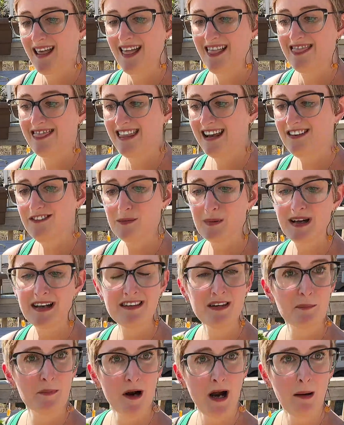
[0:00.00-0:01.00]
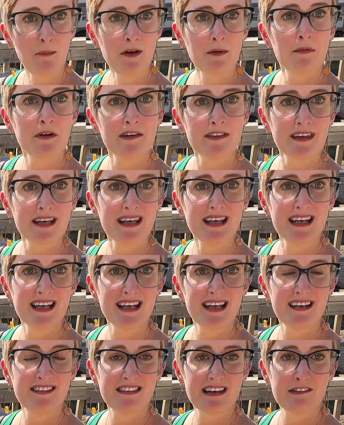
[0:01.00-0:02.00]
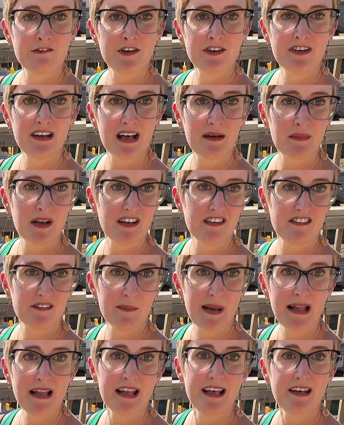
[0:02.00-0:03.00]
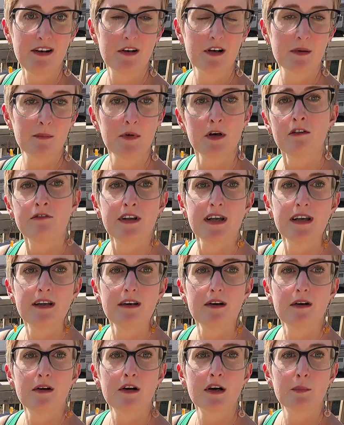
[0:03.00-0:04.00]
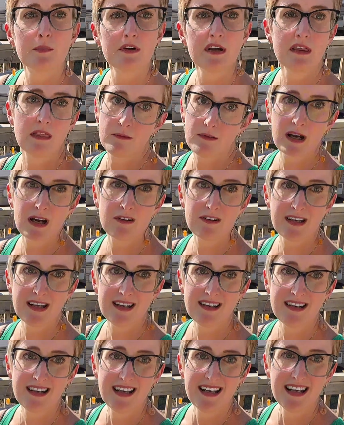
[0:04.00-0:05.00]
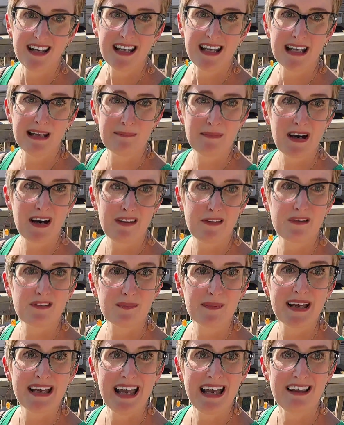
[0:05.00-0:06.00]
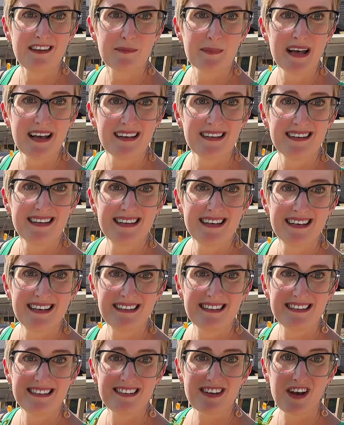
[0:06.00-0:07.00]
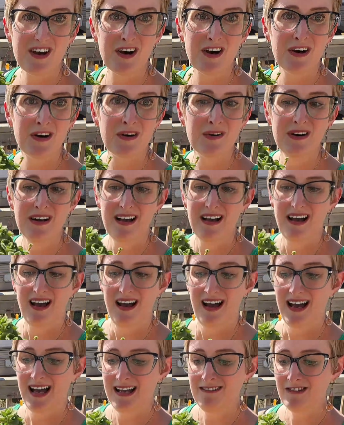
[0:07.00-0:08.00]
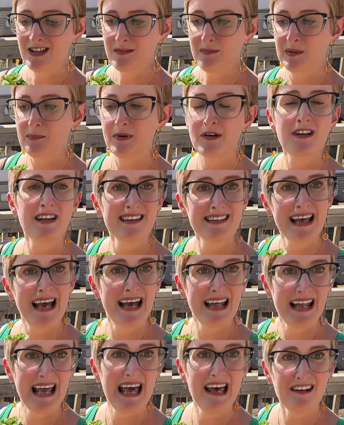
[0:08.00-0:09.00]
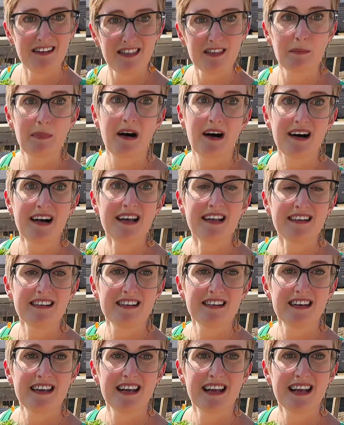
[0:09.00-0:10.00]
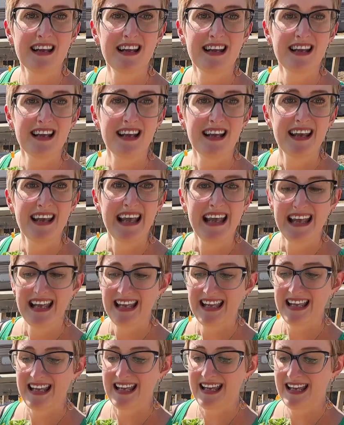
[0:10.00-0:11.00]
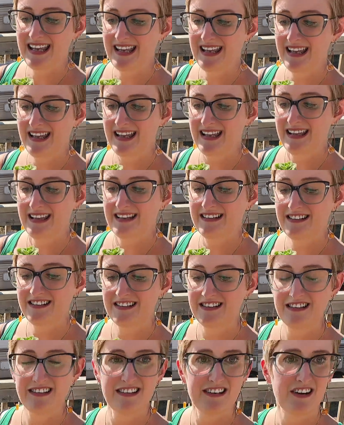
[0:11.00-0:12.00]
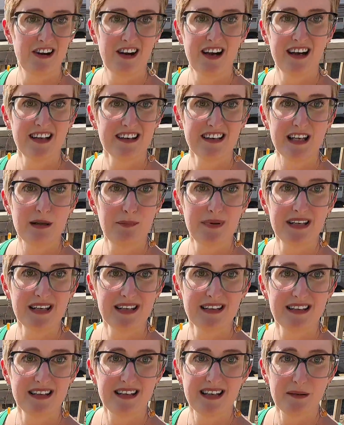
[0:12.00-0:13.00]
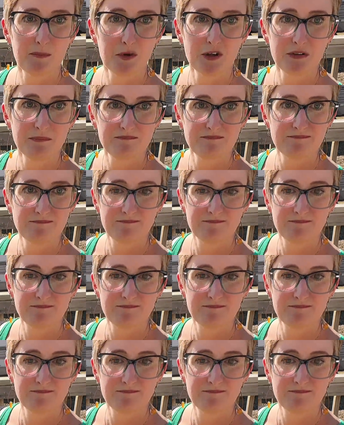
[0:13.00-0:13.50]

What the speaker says: This one, the problem with it is every time I smell it or move it or breathe around it, it bothers my asthma. So I'm going to be pulling that out of the pot and not keeping it anymore.